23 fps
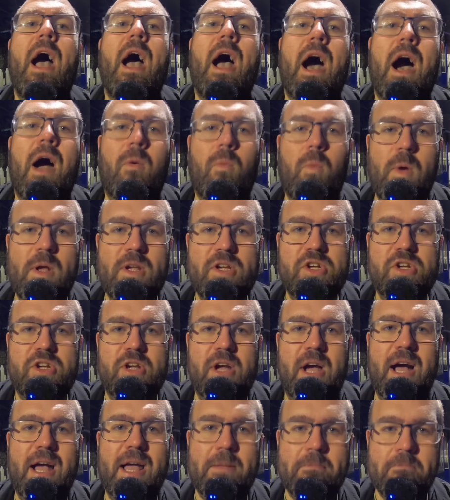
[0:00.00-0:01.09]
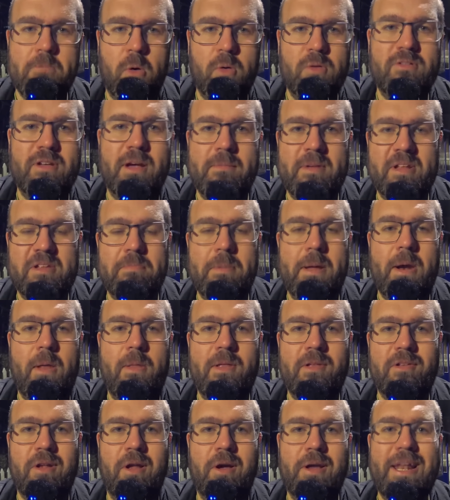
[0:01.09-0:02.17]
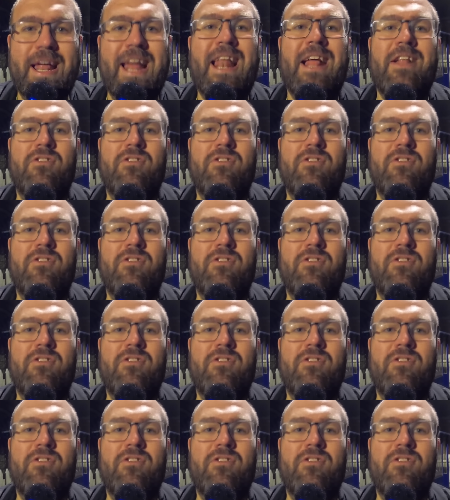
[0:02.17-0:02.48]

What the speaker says: I wish I had more time to spend on this line, and I